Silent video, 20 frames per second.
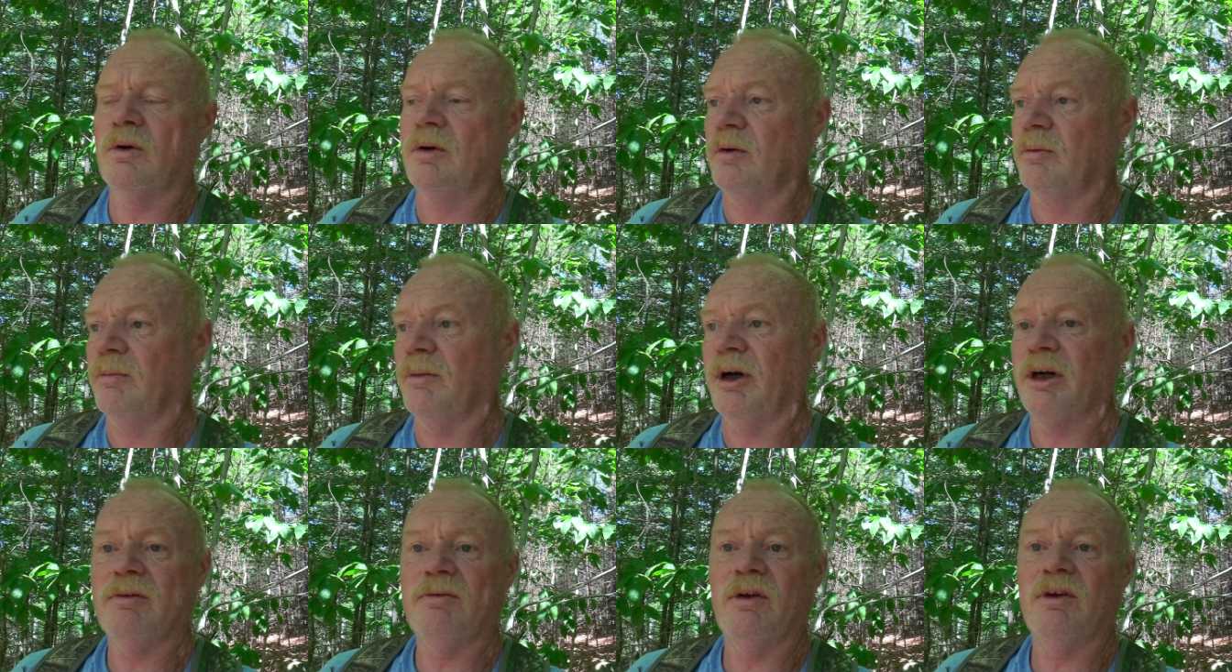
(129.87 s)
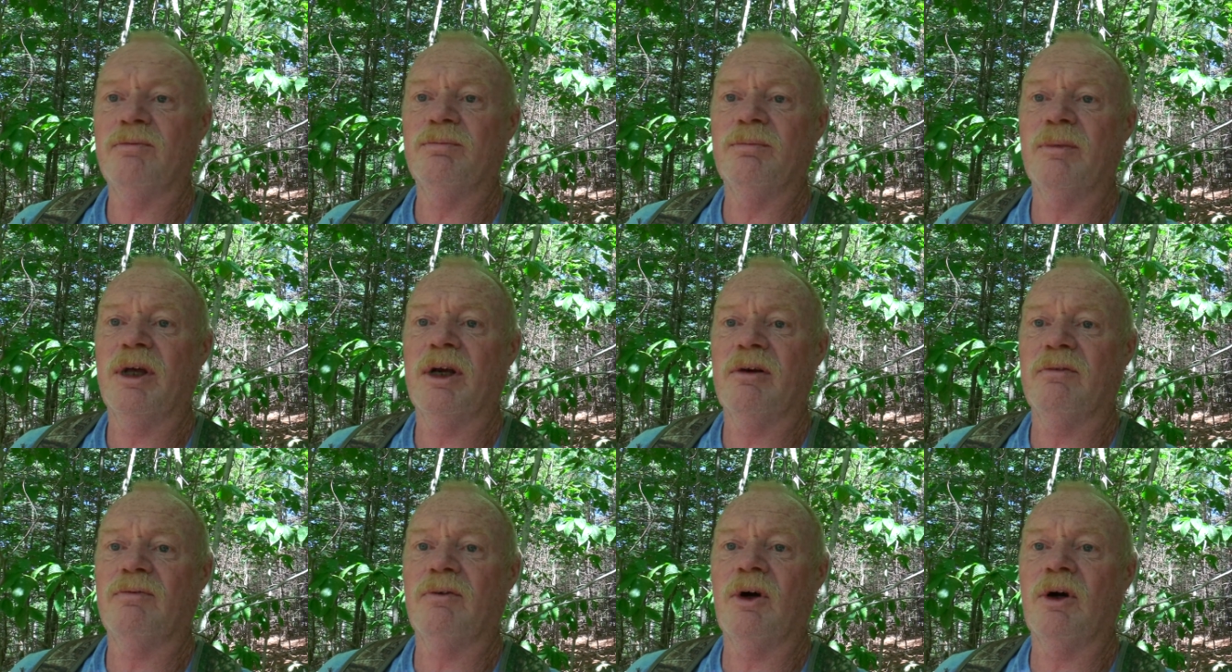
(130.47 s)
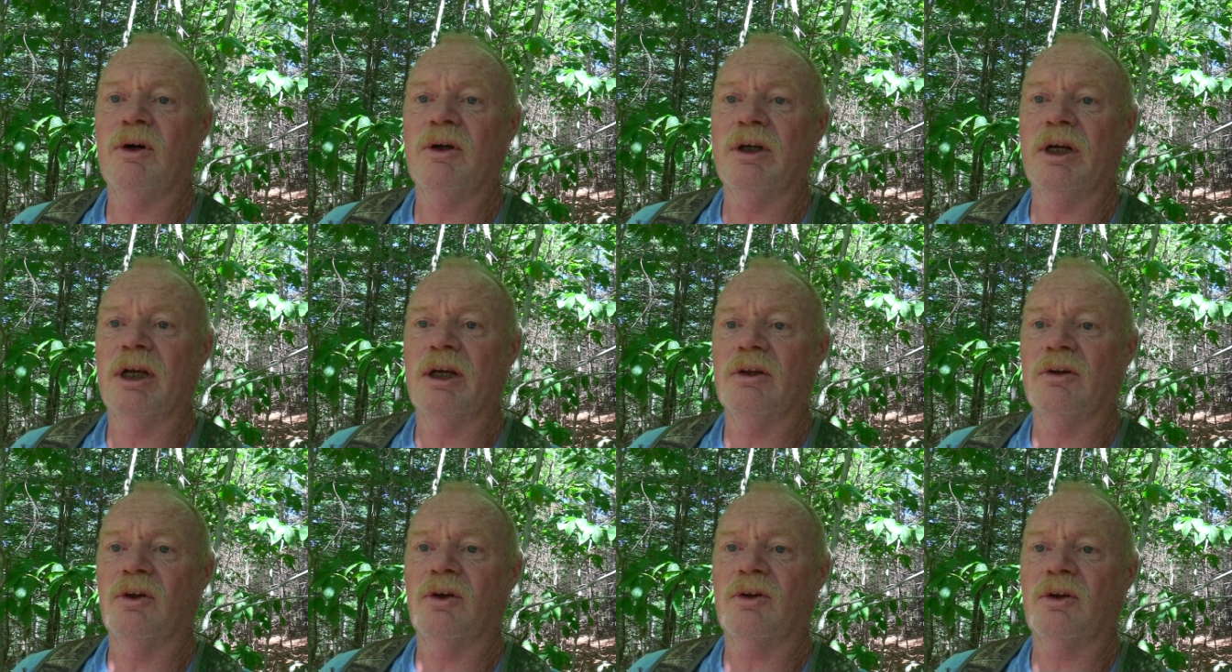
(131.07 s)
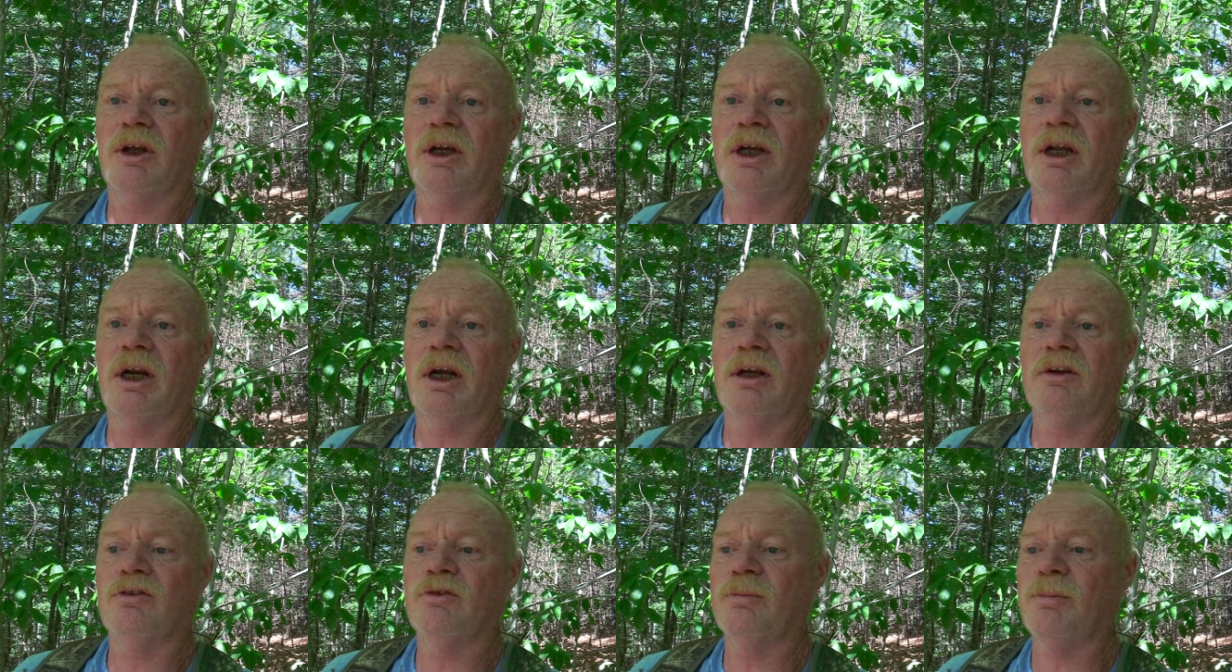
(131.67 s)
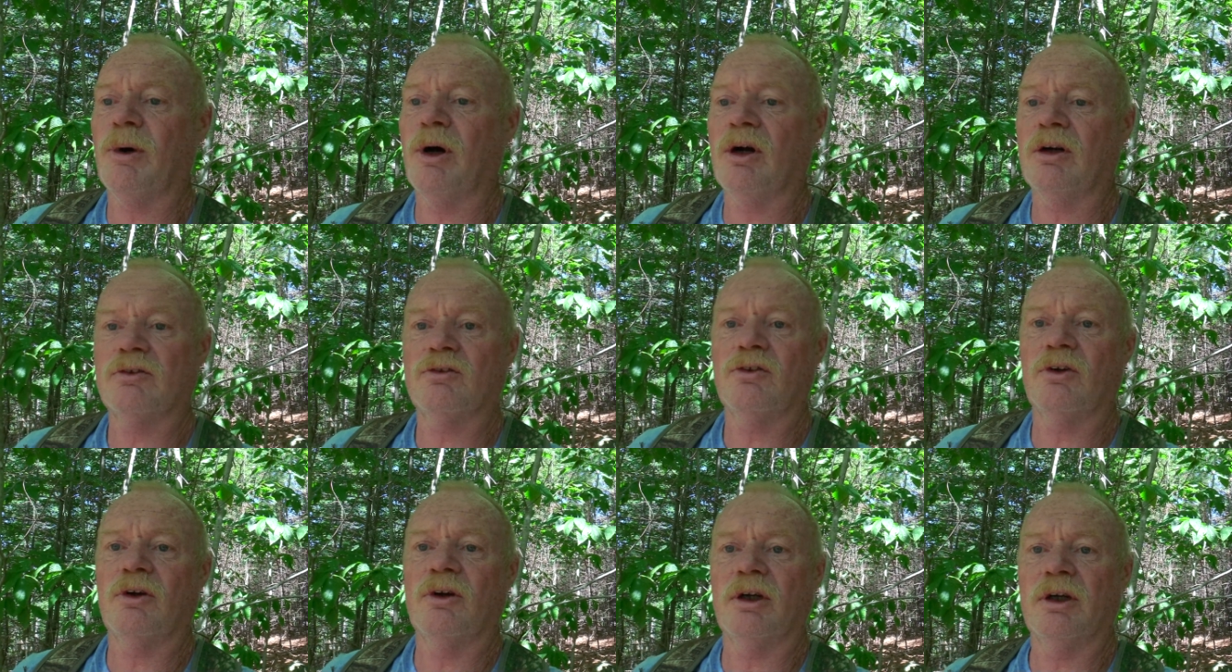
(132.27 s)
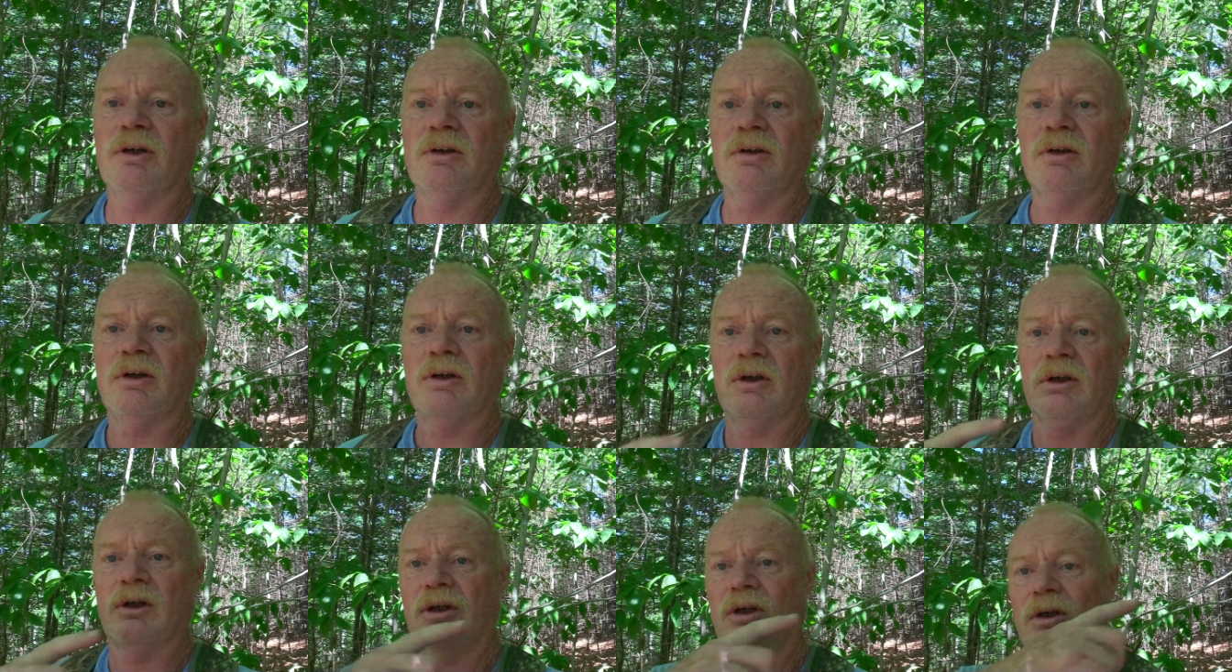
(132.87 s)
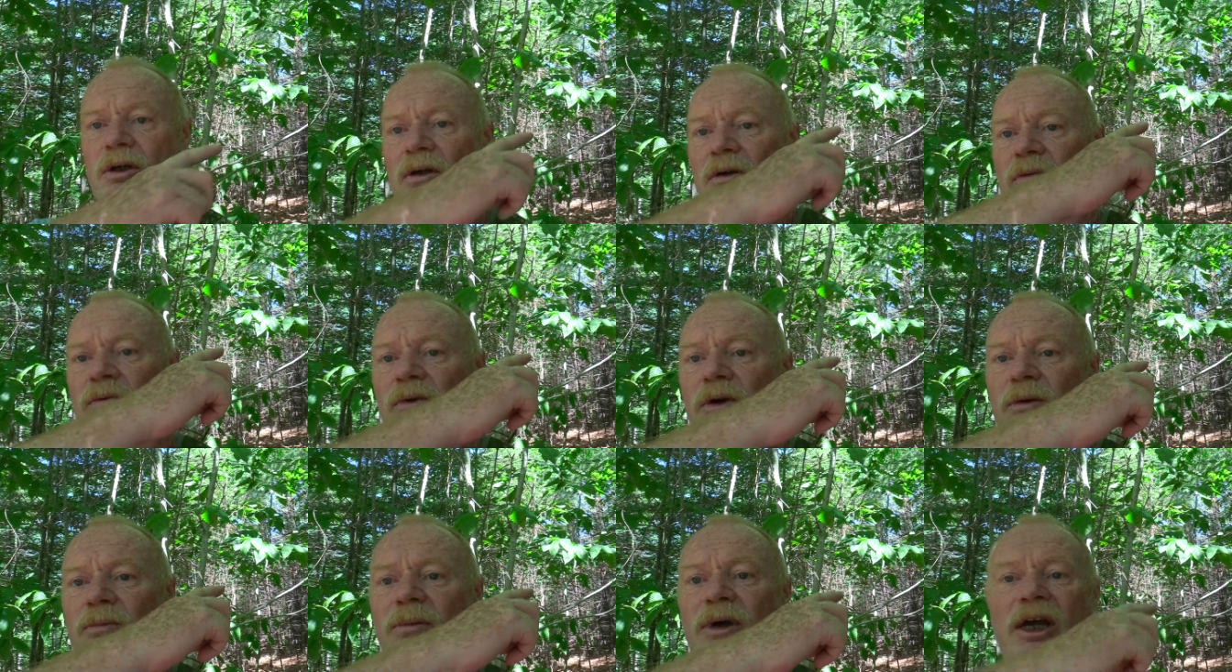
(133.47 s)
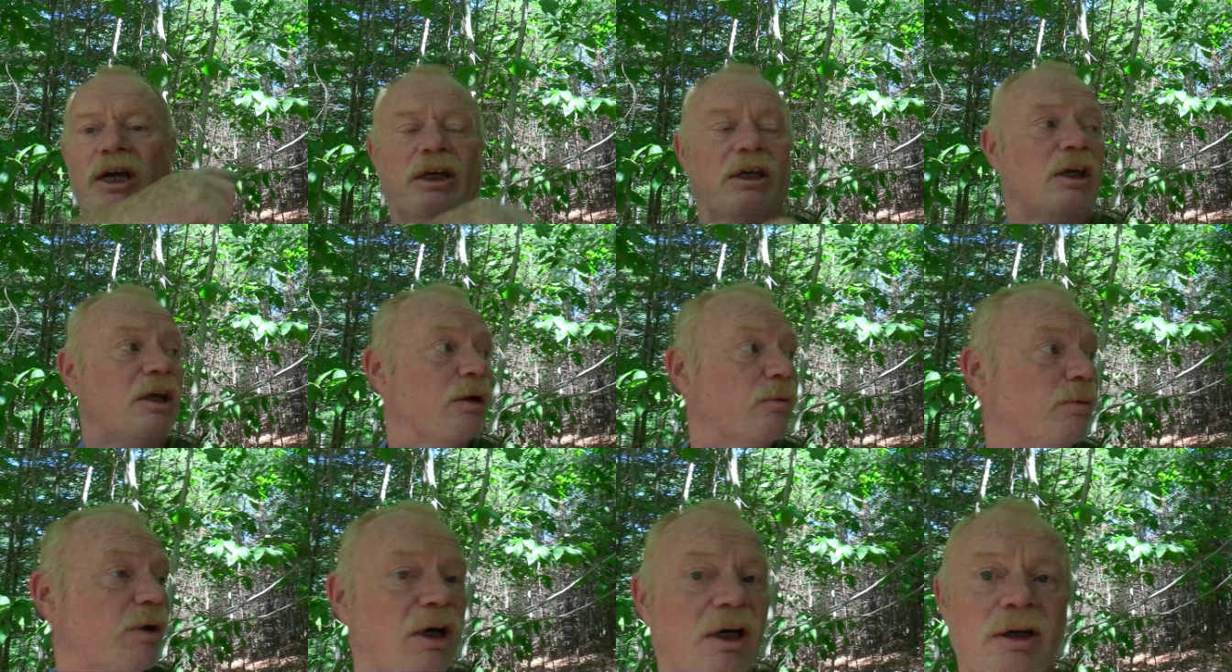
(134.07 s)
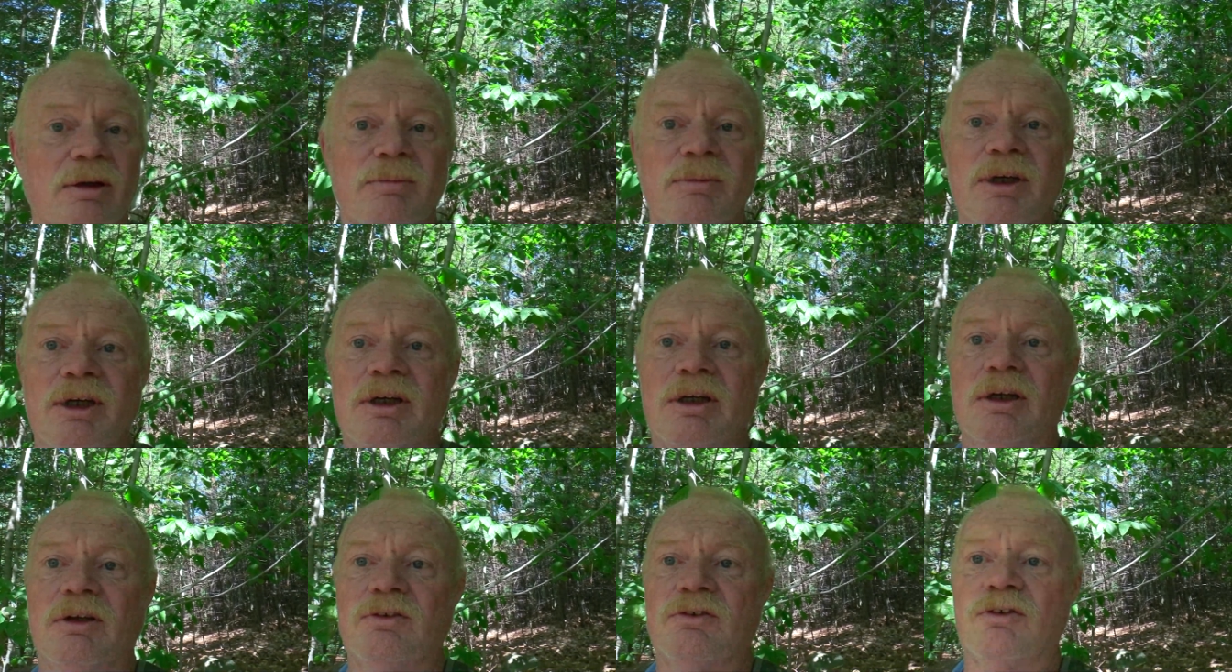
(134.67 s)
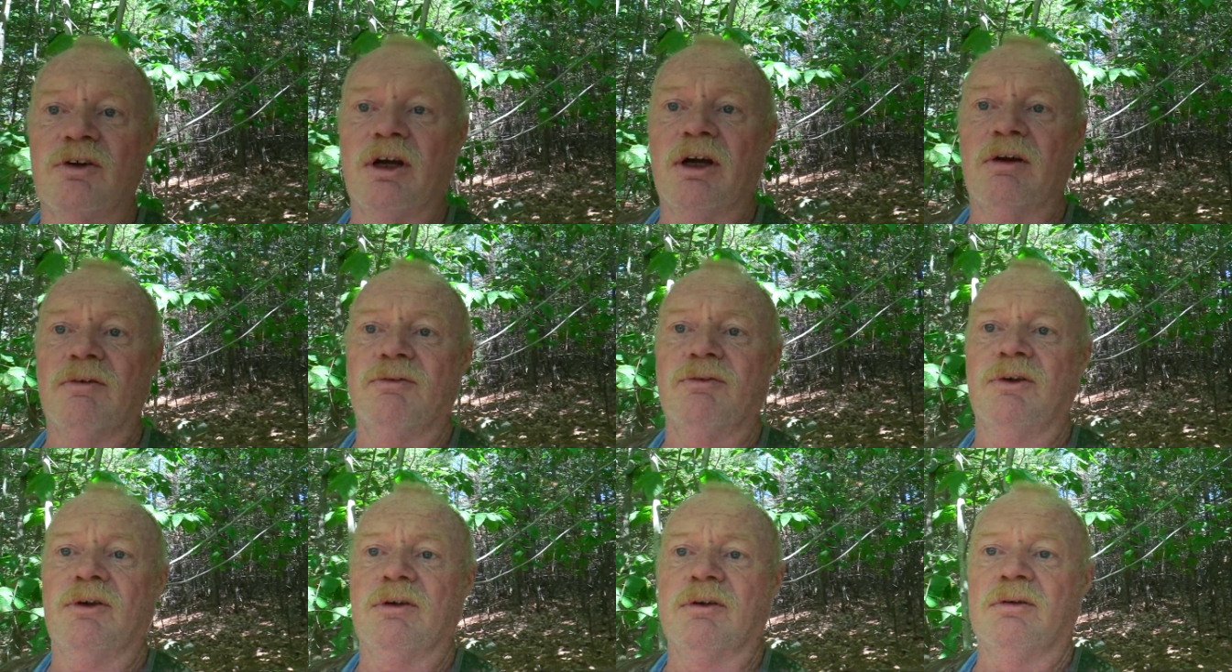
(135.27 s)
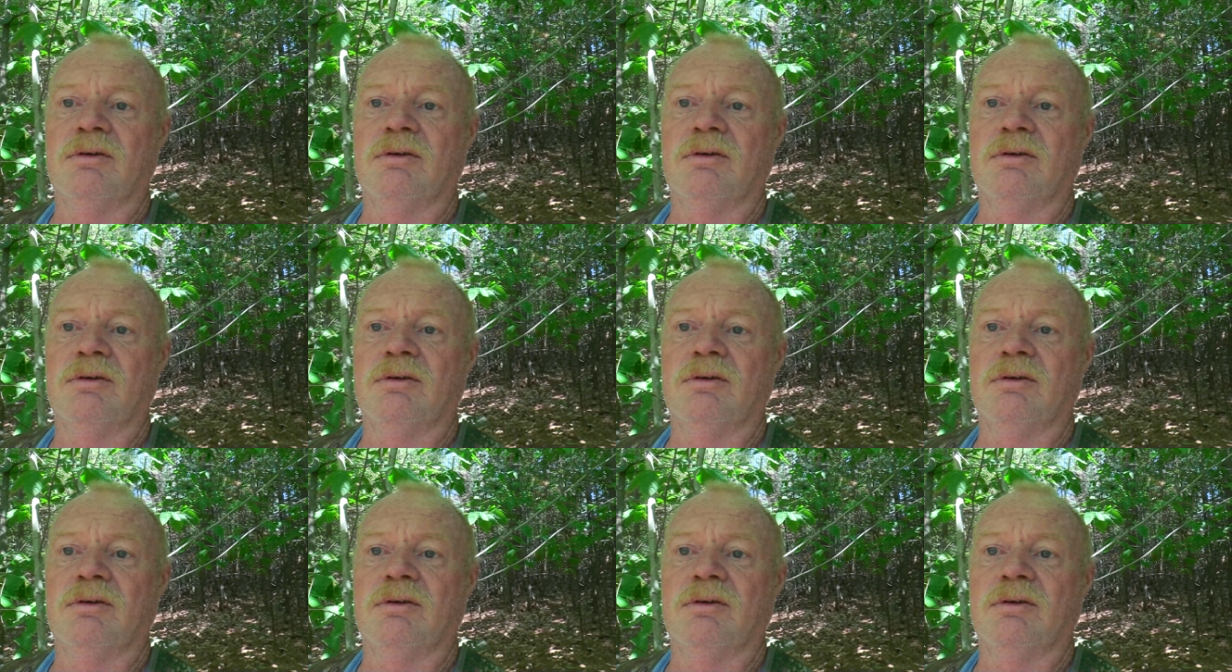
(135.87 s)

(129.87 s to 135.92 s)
It might have even been a fawn there. It looked like it had spots on it right back here behind me in this stuff.